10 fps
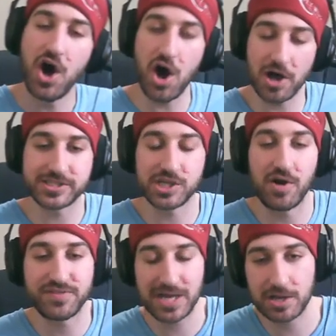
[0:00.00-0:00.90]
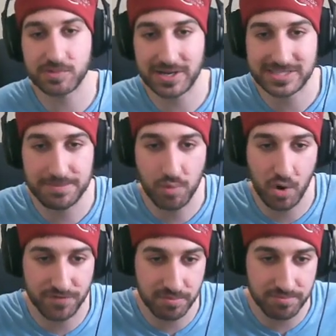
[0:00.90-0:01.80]
Also, if you guys want to see more
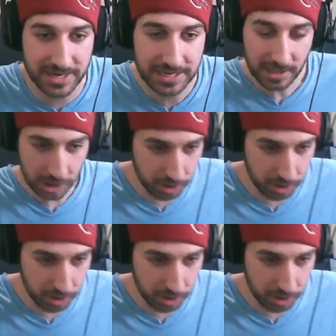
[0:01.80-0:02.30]
from me and